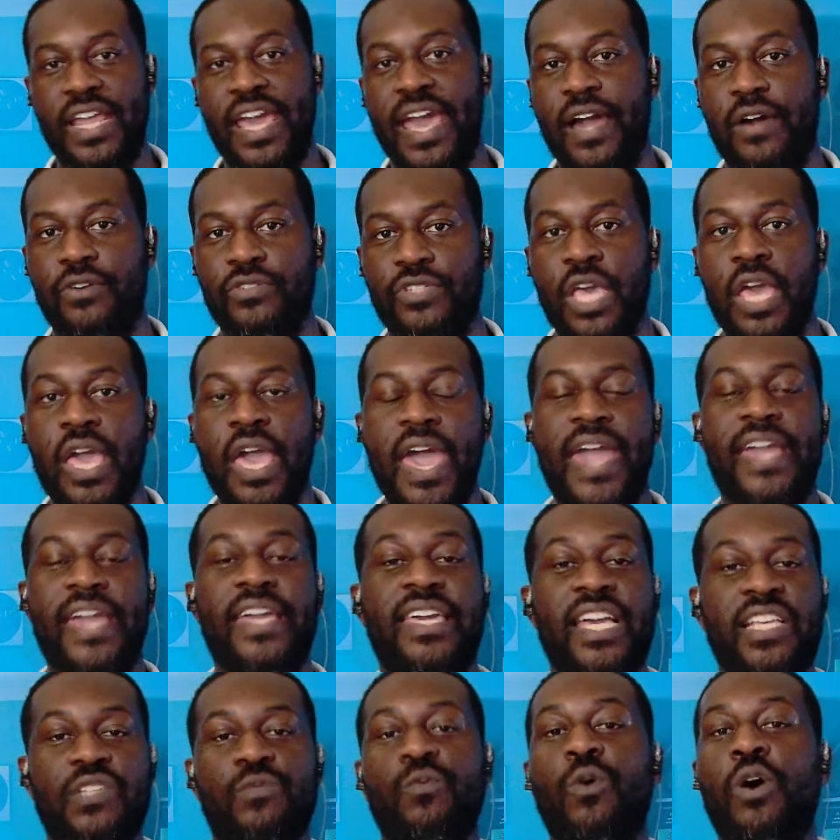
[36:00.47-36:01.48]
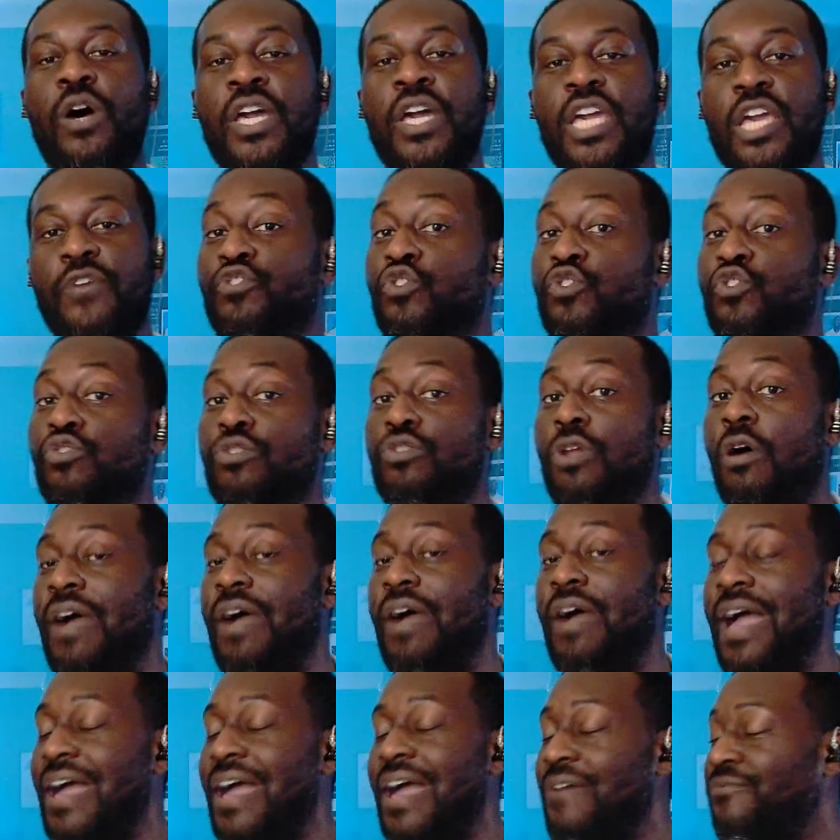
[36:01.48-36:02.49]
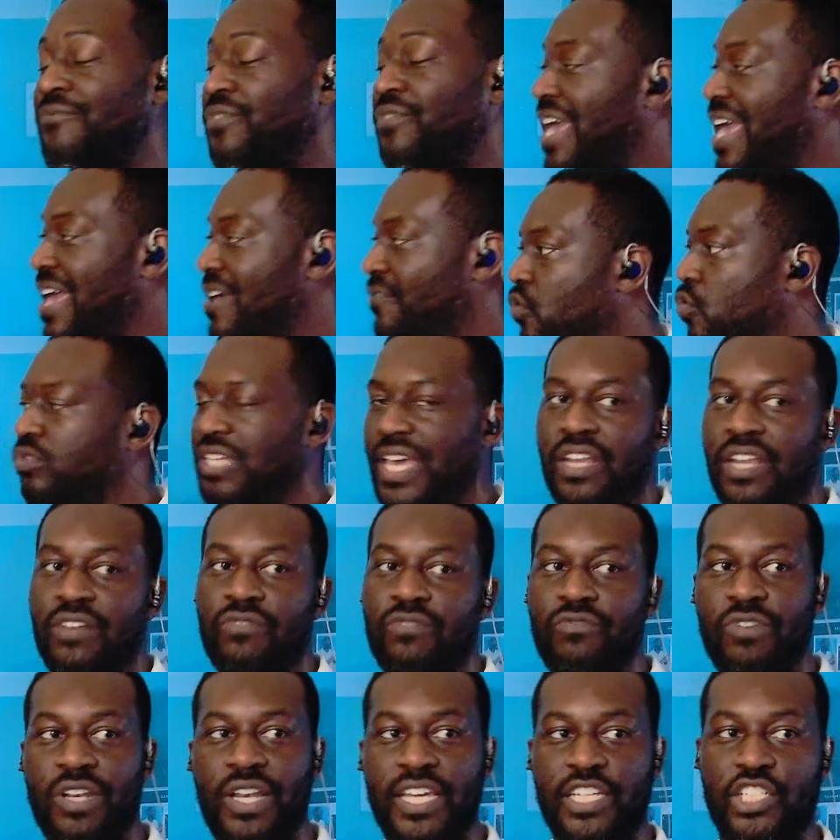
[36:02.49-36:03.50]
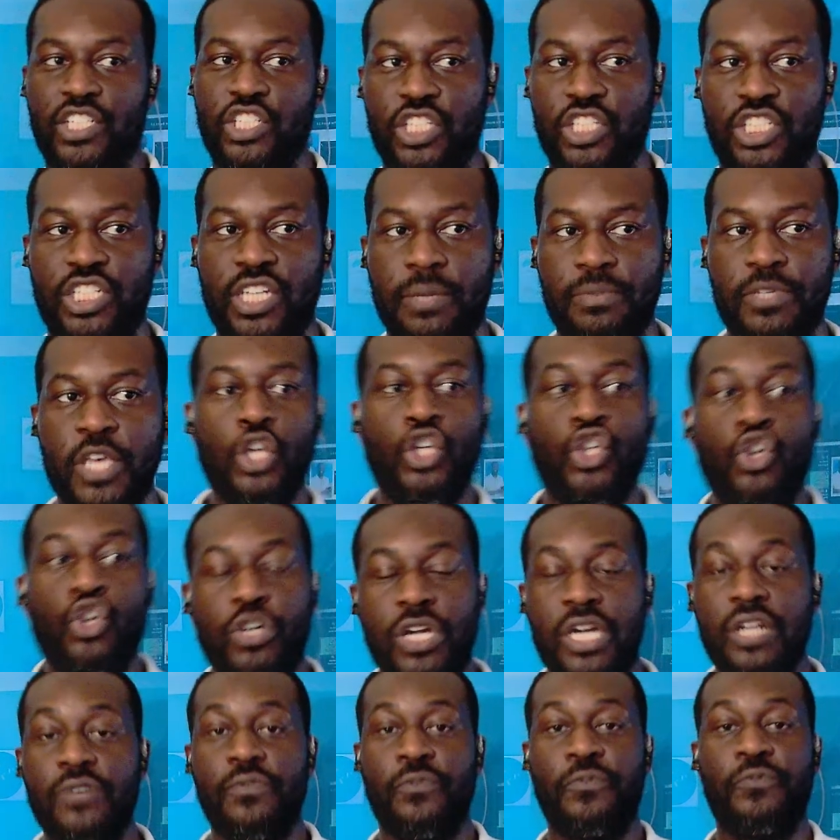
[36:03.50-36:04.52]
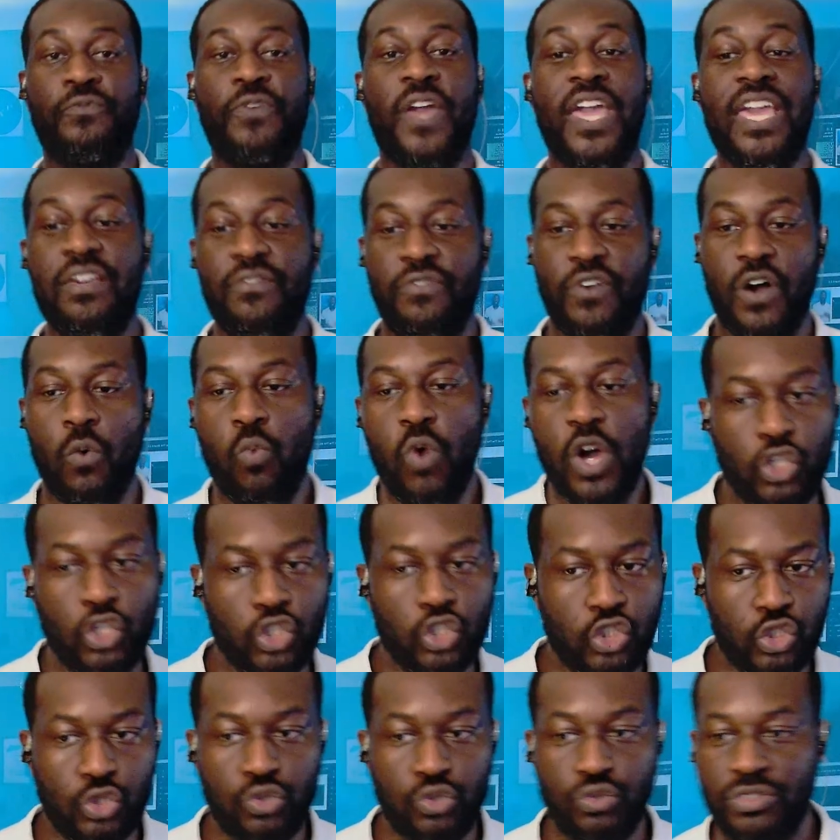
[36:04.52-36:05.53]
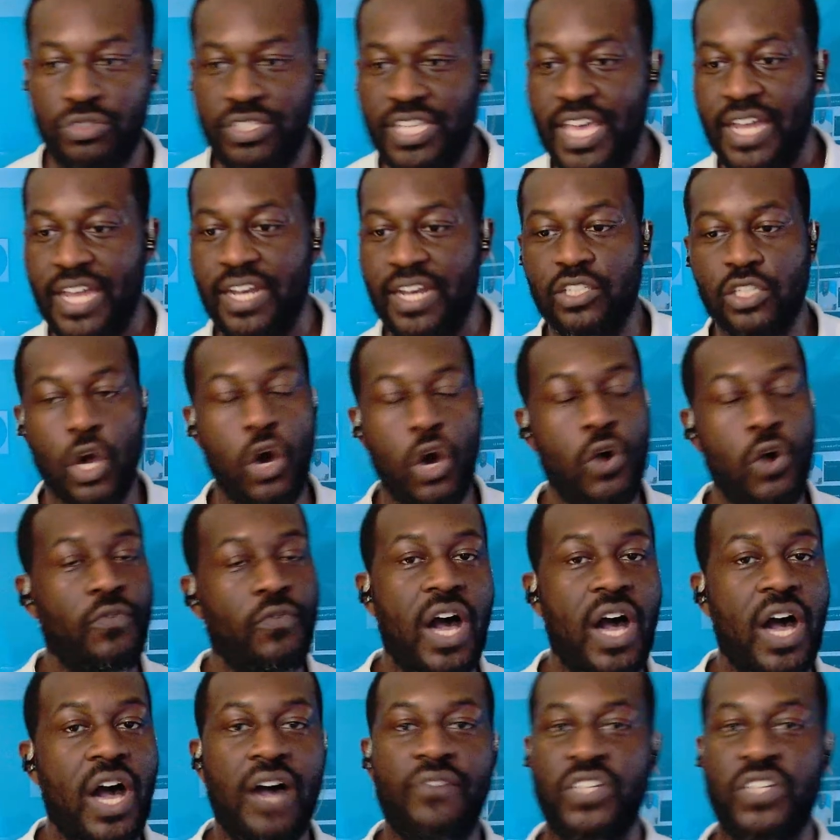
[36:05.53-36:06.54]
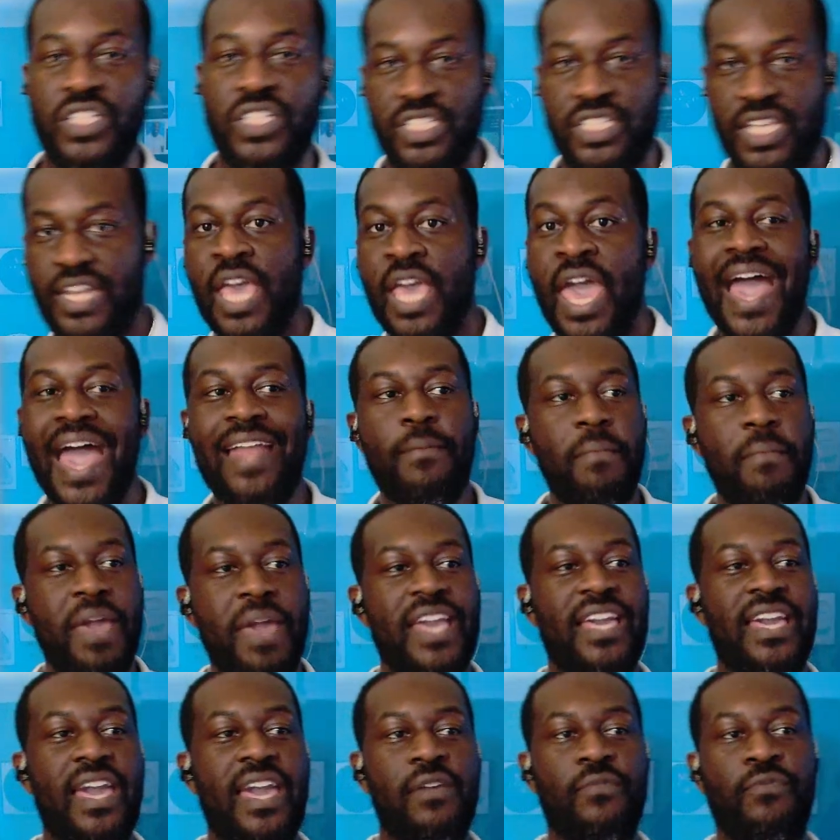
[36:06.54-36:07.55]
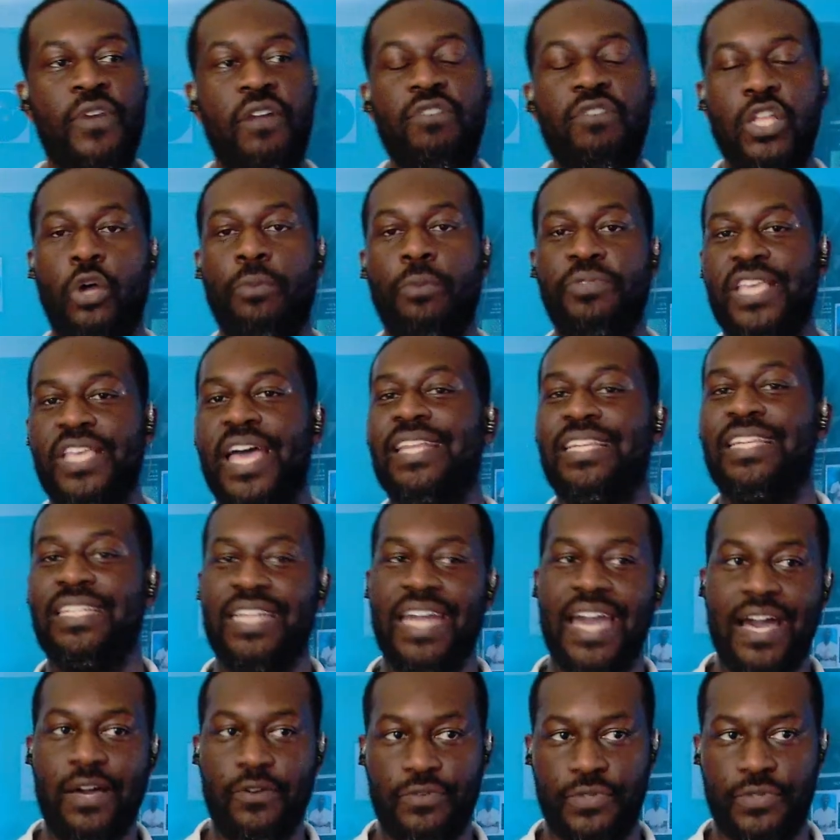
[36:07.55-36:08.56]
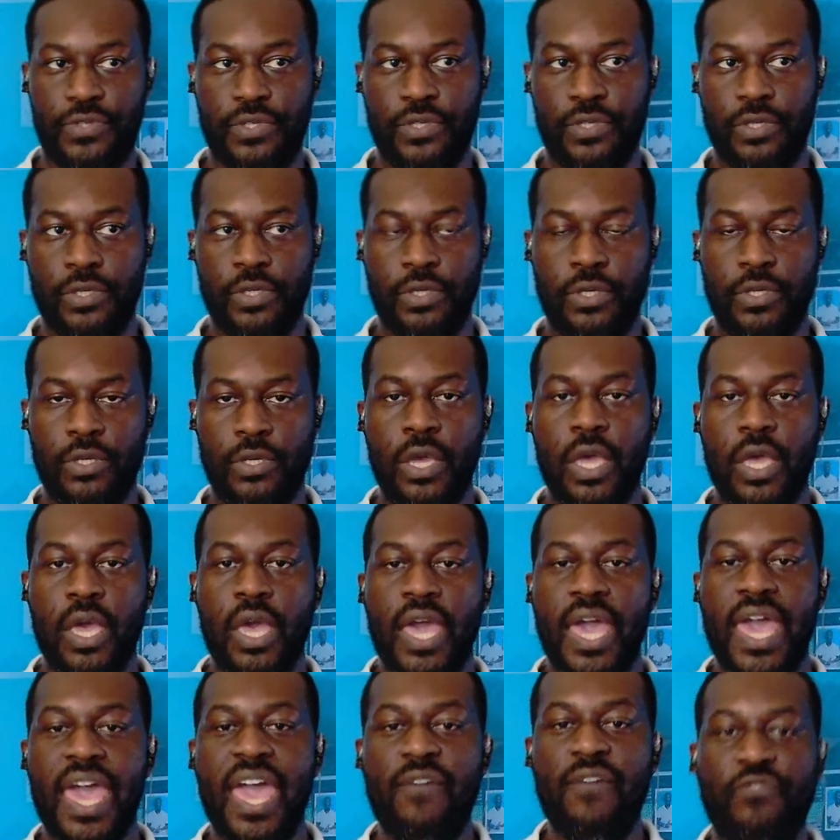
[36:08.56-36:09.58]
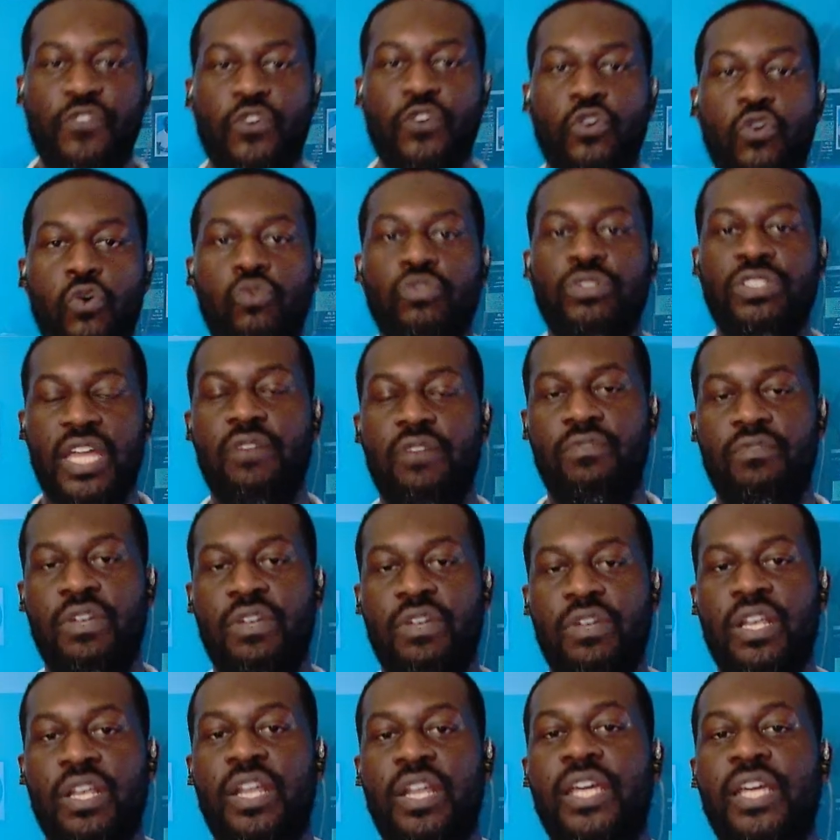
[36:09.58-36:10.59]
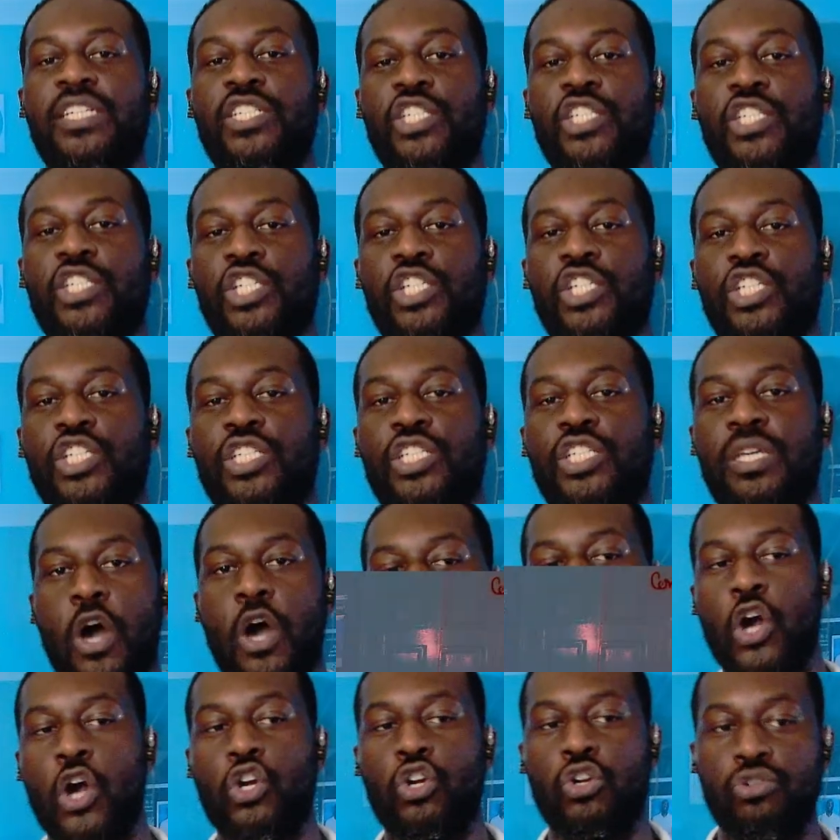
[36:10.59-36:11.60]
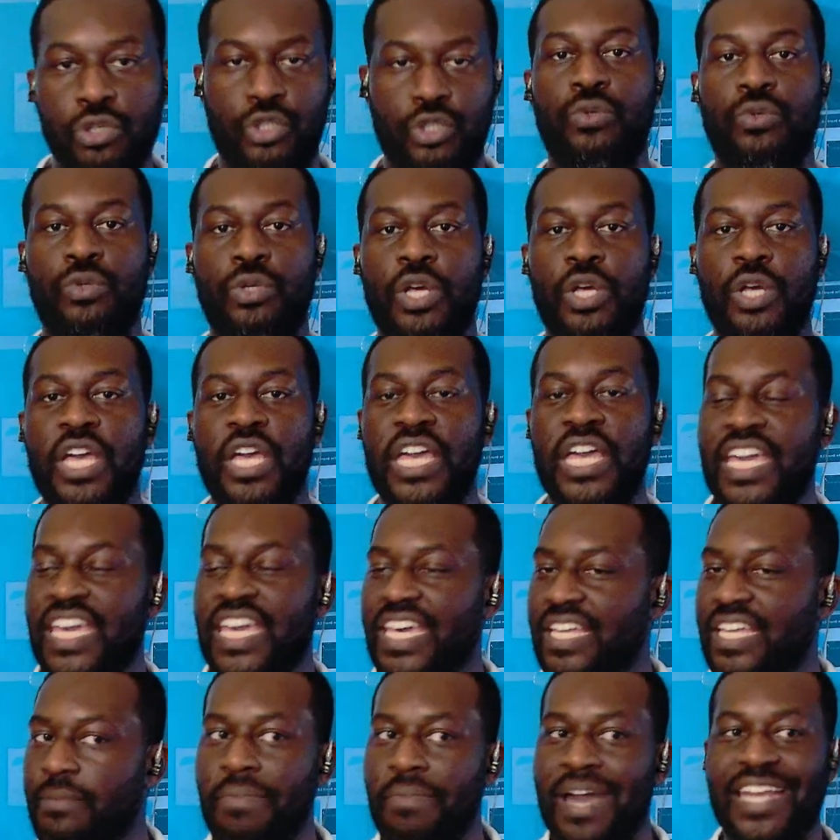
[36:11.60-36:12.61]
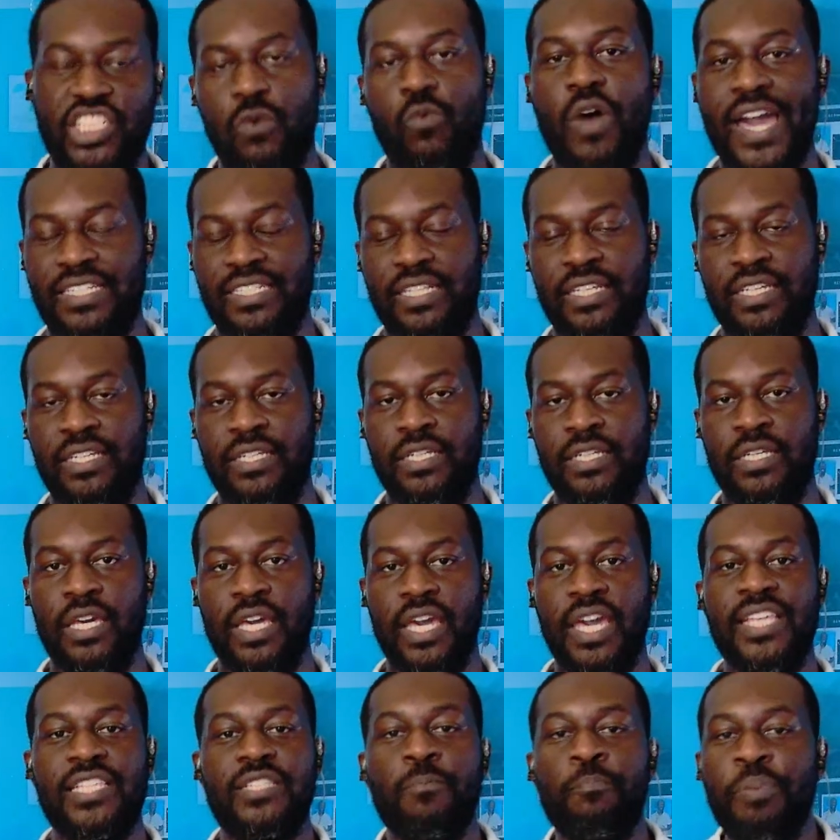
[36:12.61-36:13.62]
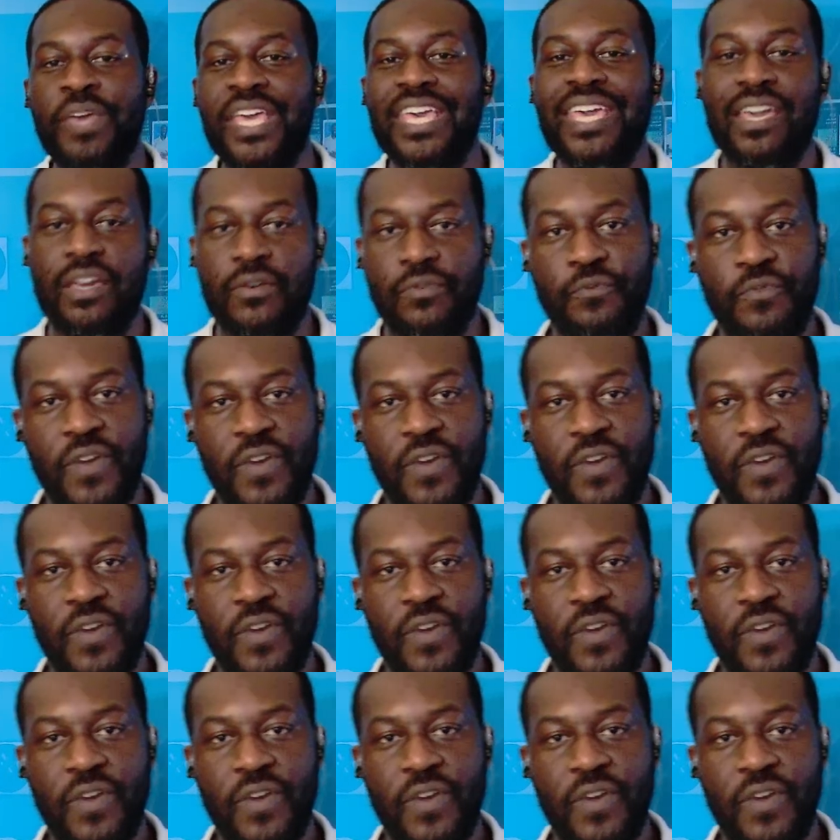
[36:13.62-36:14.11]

And guess what? If you don't have ethical tenant relationships, you can favor 1 or 2 tenants over other tenants and make a very lopsided house. Ethical tenant relationships are crucial in managing wisely. It's being fair.